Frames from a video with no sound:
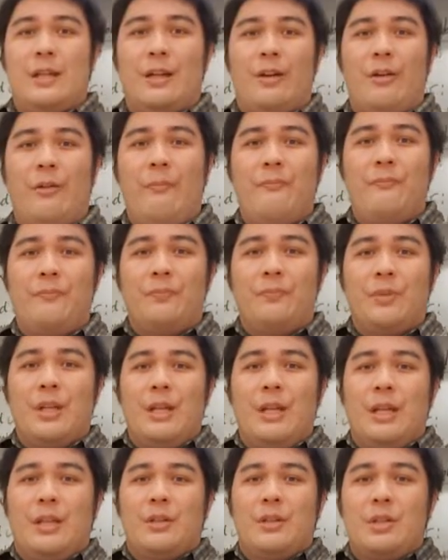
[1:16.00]
here.
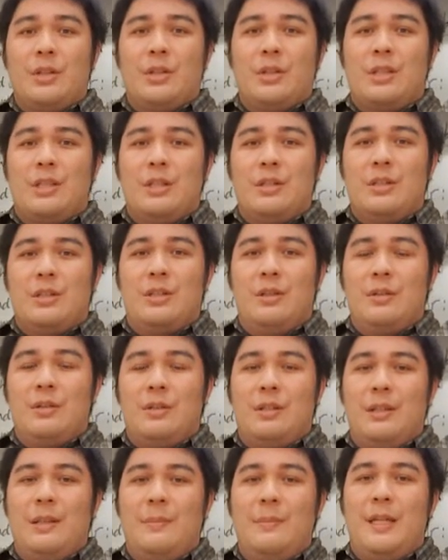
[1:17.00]
There's a,
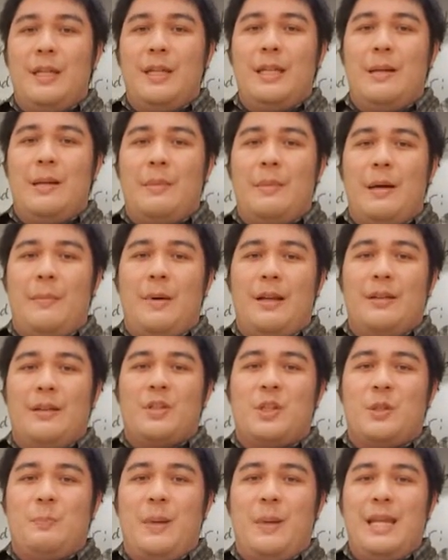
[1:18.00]
there's a limited num- amount
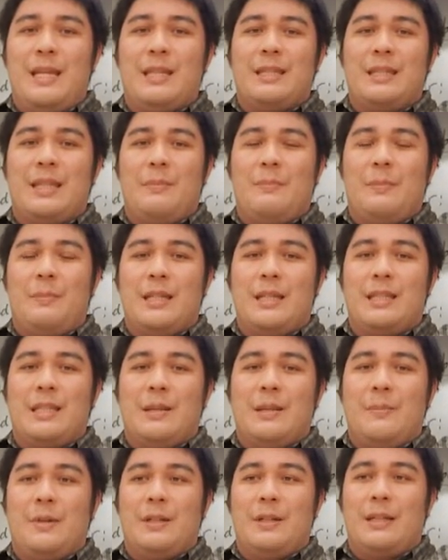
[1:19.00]
of space that my
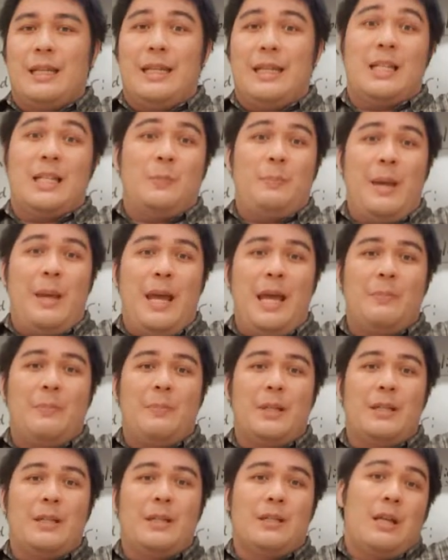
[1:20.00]
stomach can expand
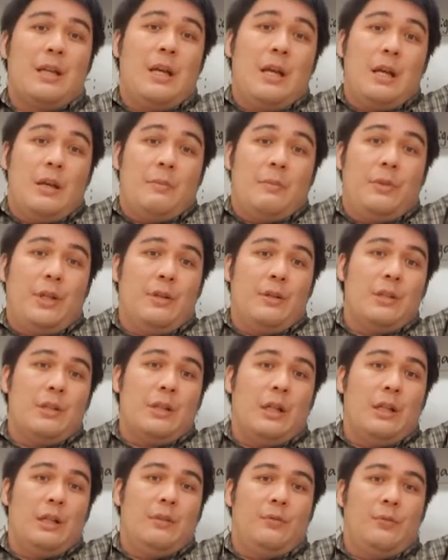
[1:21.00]
because
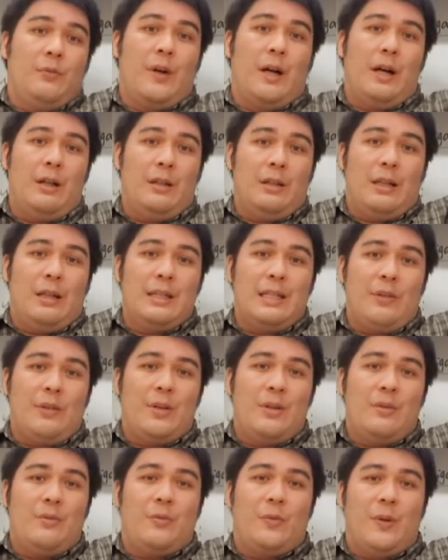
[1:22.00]
there's a, vol- a
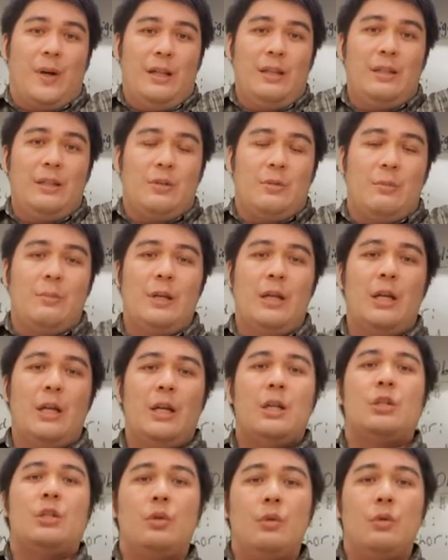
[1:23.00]
definite volume
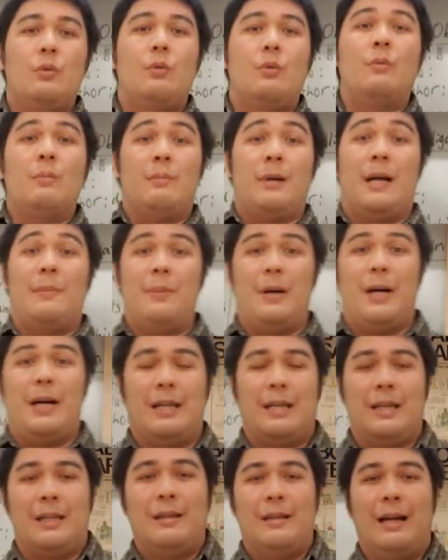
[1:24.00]
to my
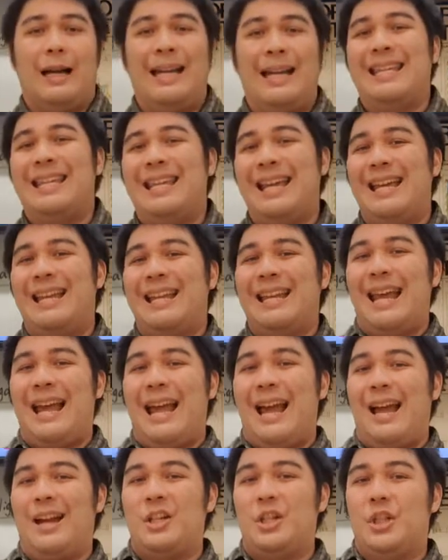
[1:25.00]
body. I can't
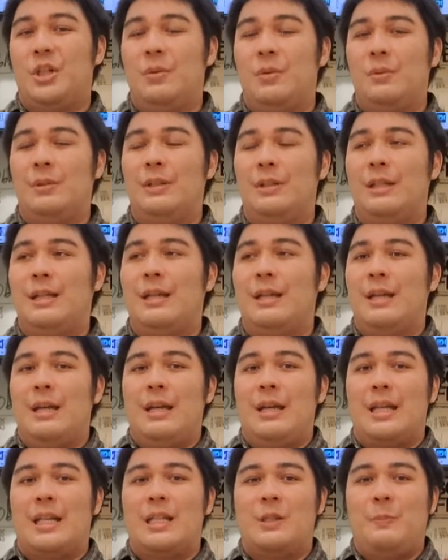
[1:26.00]
actually
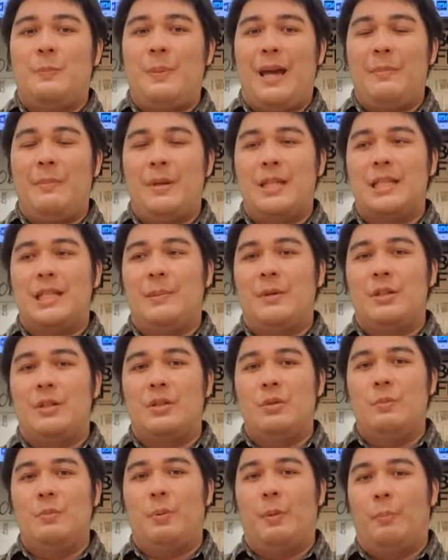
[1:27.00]
expand my stomach
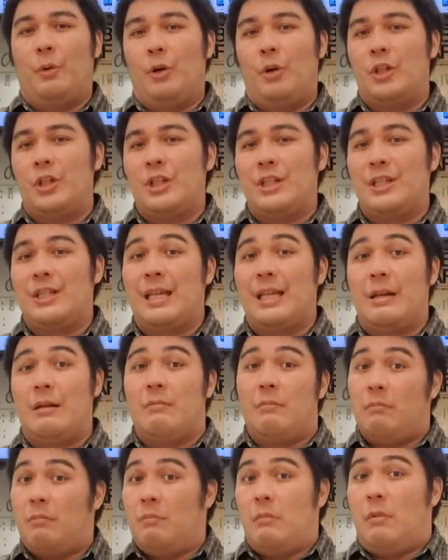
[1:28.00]
to proportions
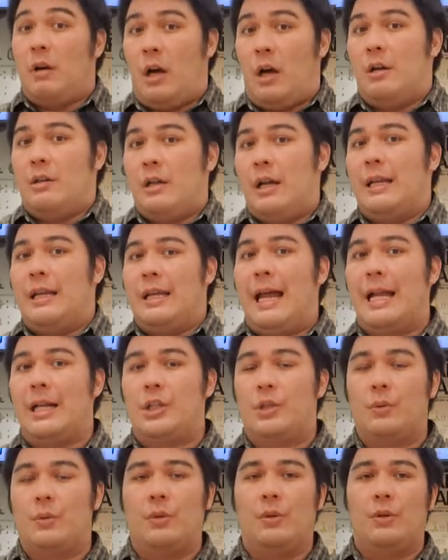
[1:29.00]
that are not
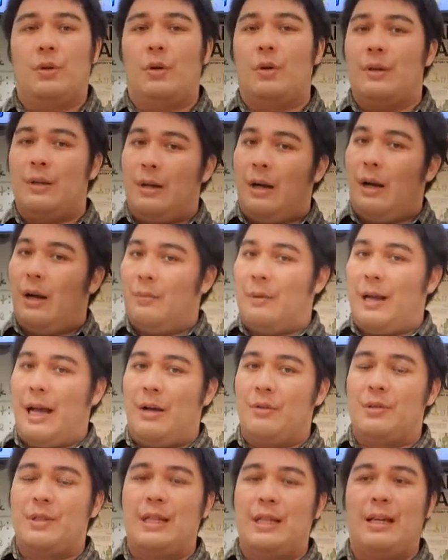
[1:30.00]
natural or are
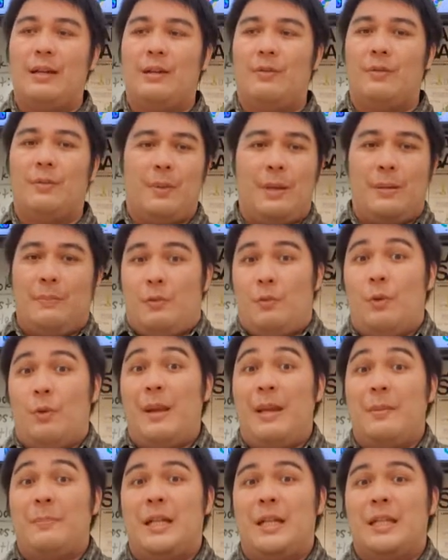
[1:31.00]
outside of,
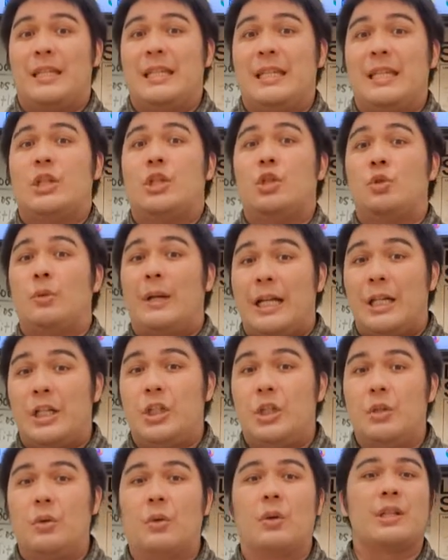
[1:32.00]
would make my skin
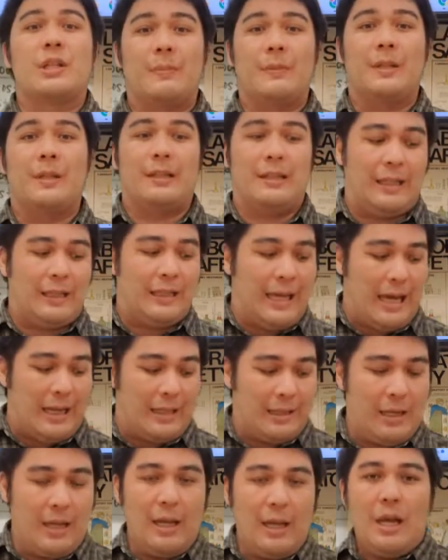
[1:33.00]
stretch or something like
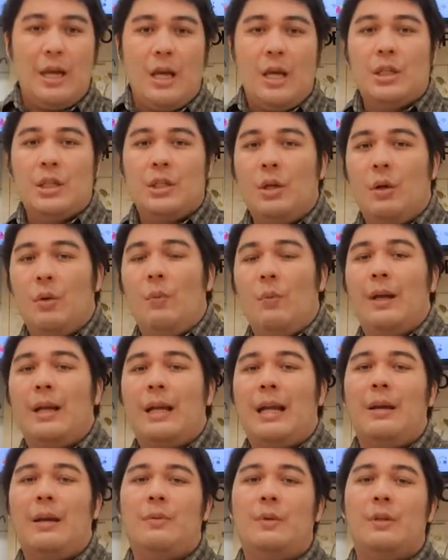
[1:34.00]
that. So
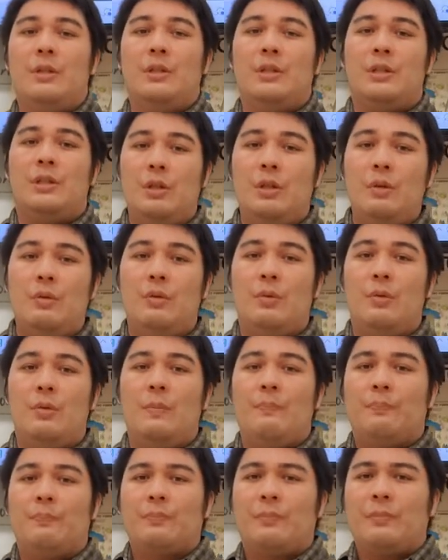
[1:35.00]
what I would
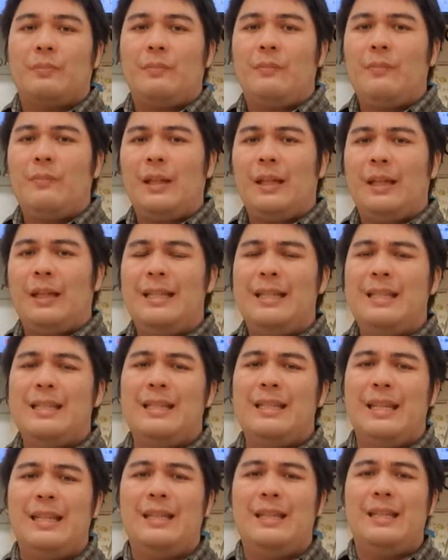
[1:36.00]
do
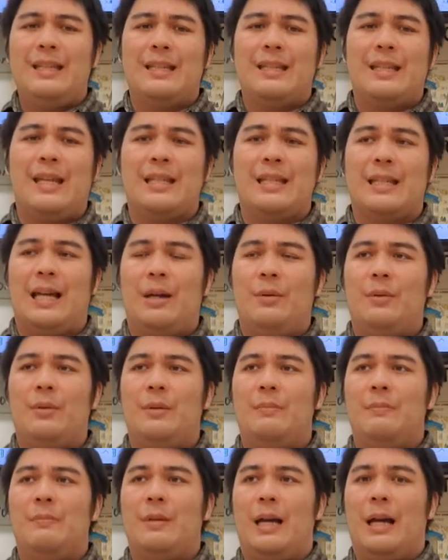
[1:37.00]
is in this case I
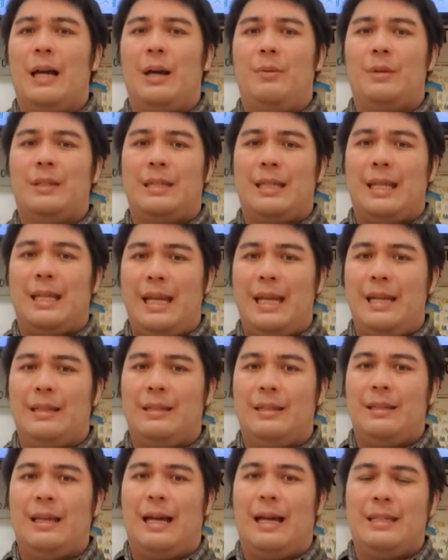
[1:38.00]
would I would
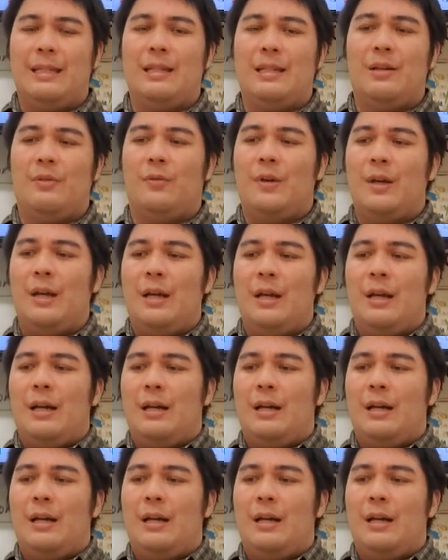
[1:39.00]
take the idea of